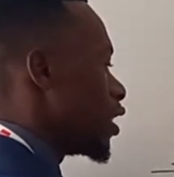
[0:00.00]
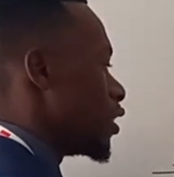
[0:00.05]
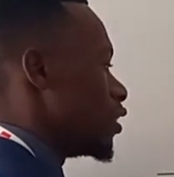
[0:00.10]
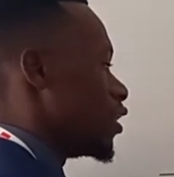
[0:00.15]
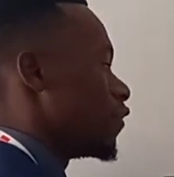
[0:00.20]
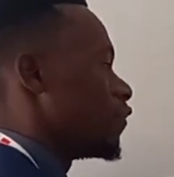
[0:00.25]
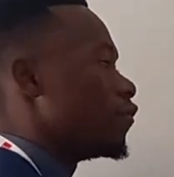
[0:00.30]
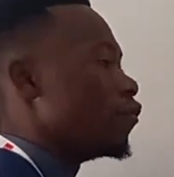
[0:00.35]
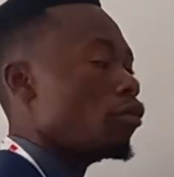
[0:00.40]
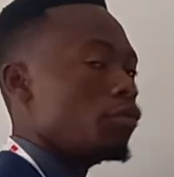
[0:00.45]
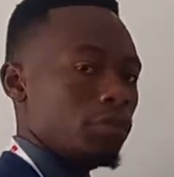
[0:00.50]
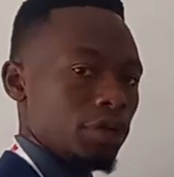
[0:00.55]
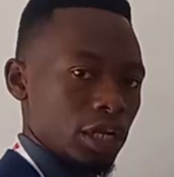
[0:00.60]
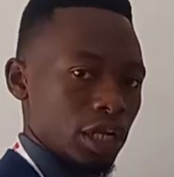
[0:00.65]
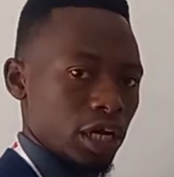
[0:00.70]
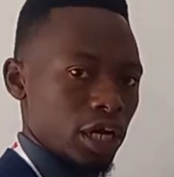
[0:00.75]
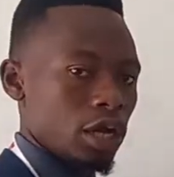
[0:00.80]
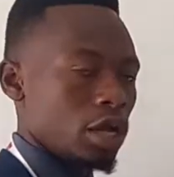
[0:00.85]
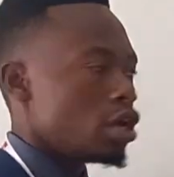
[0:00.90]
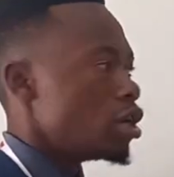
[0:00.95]
The
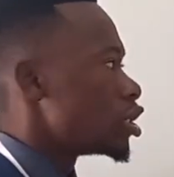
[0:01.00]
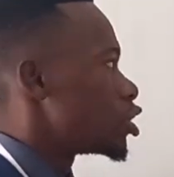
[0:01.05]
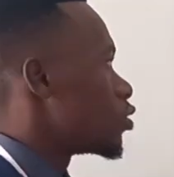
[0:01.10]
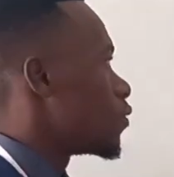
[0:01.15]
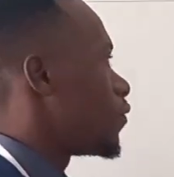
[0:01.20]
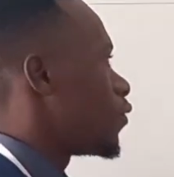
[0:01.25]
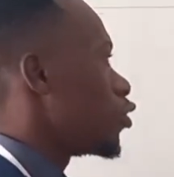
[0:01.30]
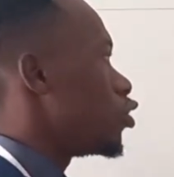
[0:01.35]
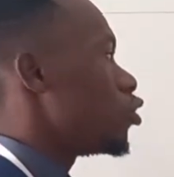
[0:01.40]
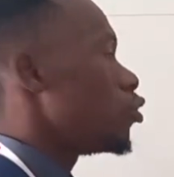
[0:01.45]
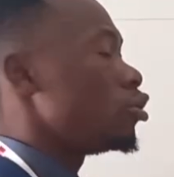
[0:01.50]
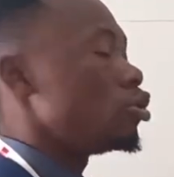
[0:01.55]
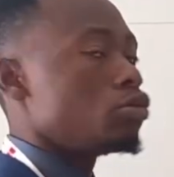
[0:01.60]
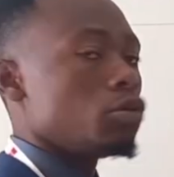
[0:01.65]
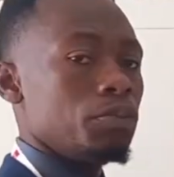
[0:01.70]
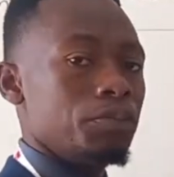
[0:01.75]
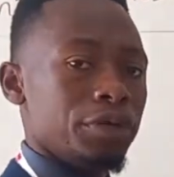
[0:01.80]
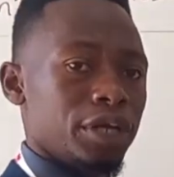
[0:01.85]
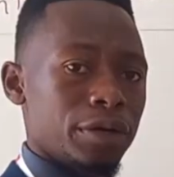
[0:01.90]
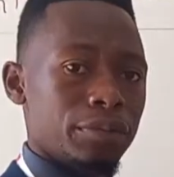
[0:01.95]
formula. So for you to
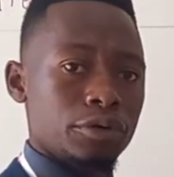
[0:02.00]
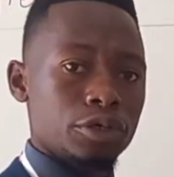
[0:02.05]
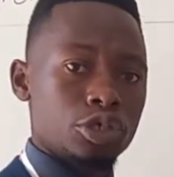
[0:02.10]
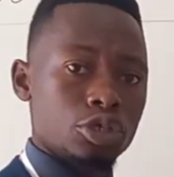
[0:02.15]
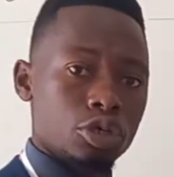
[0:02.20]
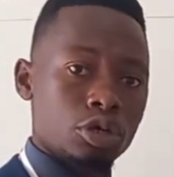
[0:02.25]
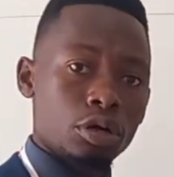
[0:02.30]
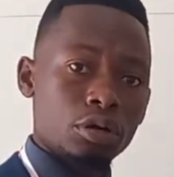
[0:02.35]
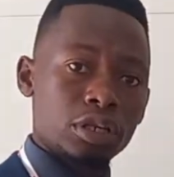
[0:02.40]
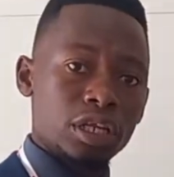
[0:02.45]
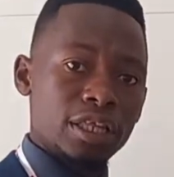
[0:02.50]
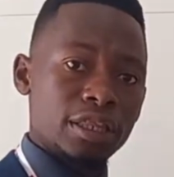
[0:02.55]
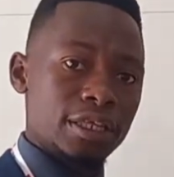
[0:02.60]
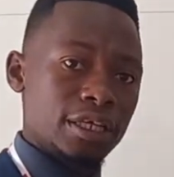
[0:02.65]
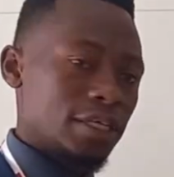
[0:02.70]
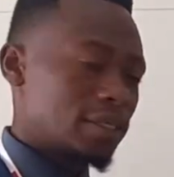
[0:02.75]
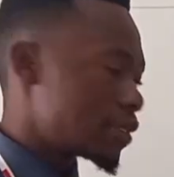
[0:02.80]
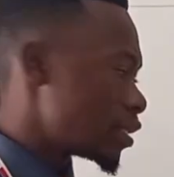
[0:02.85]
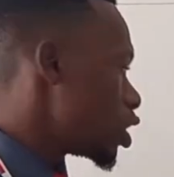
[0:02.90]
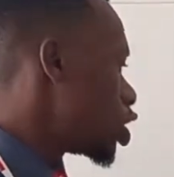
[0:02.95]
be able to calculate
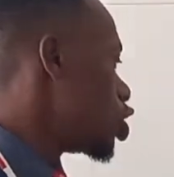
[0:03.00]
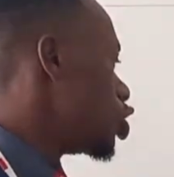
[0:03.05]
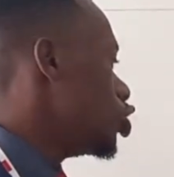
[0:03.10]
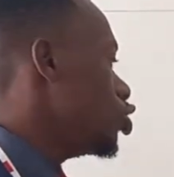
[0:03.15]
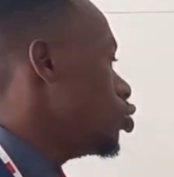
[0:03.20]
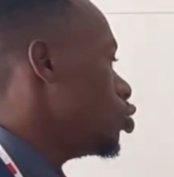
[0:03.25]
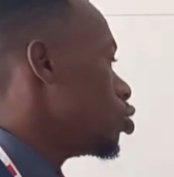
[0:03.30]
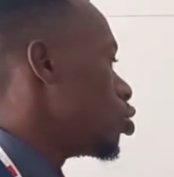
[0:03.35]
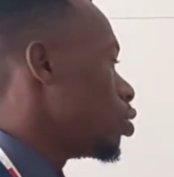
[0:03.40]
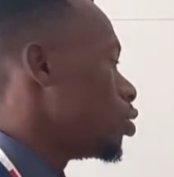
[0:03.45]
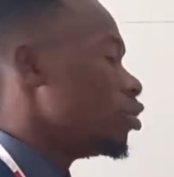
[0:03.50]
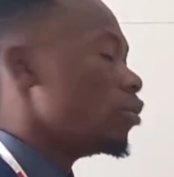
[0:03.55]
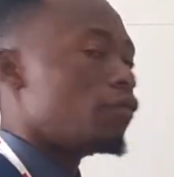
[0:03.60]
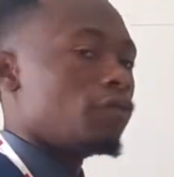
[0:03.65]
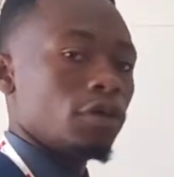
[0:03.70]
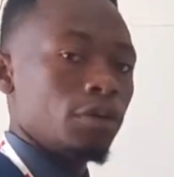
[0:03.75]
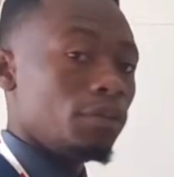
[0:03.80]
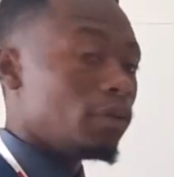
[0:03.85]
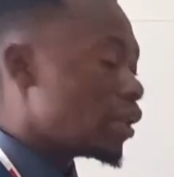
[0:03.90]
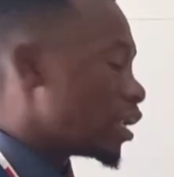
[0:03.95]
this, you know your
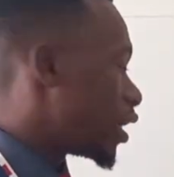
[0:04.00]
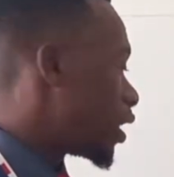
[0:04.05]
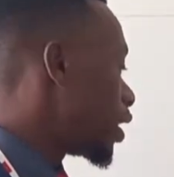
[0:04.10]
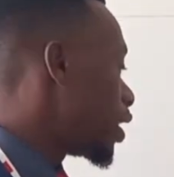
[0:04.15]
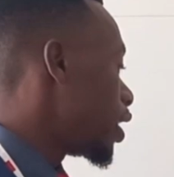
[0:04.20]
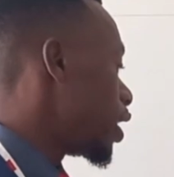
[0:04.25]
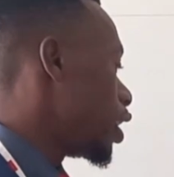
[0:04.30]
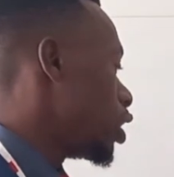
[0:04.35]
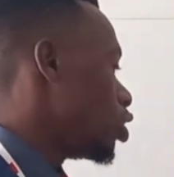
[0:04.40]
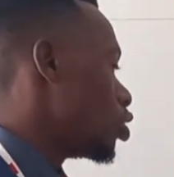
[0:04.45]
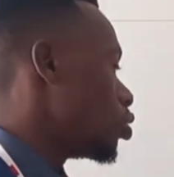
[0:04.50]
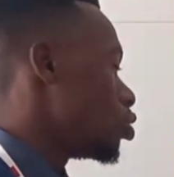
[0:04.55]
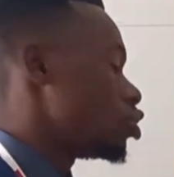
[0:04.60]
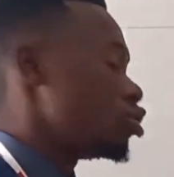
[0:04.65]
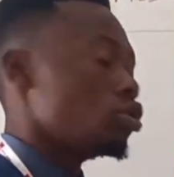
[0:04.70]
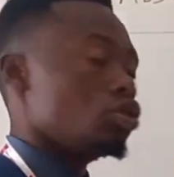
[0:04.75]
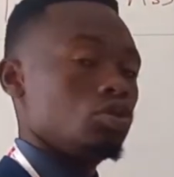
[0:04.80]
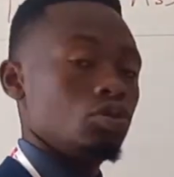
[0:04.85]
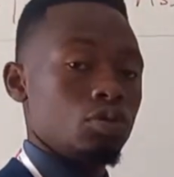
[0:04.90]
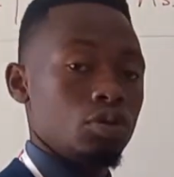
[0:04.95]
formula and know
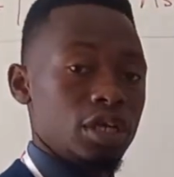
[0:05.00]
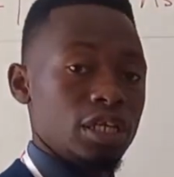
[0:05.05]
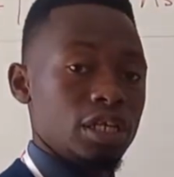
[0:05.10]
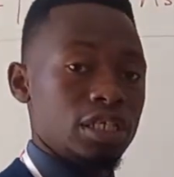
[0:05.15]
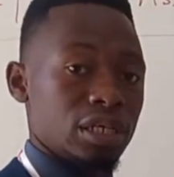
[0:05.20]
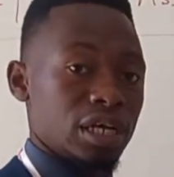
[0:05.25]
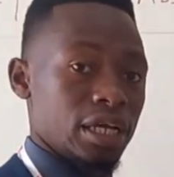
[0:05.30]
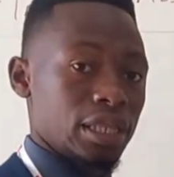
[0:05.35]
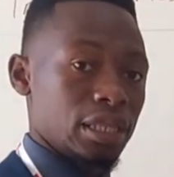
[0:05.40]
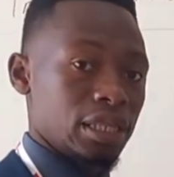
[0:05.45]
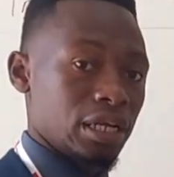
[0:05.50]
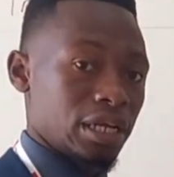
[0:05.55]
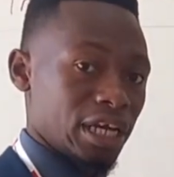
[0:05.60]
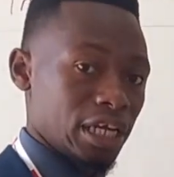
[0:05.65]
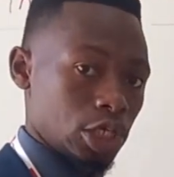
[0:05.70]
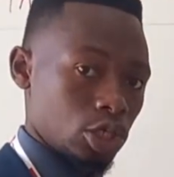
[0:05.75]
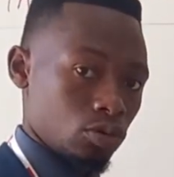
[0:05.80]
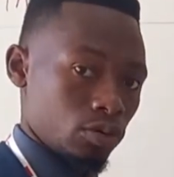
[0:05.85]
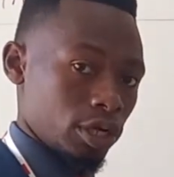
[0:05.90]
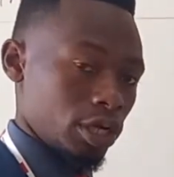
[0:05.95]
to do it right, the
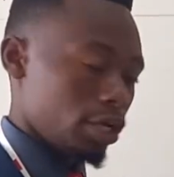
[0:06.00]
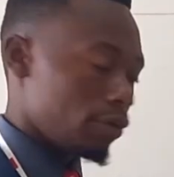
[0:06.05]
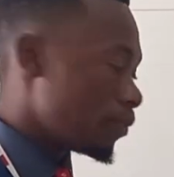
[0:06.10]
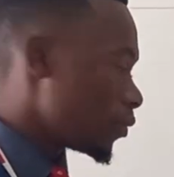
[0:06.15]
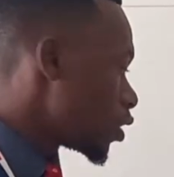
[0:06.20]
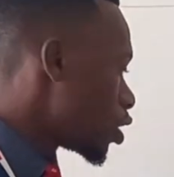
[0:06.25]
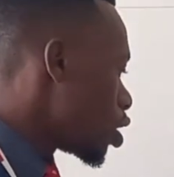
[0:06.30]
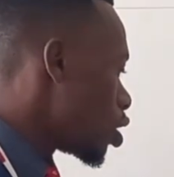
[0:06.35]
right way.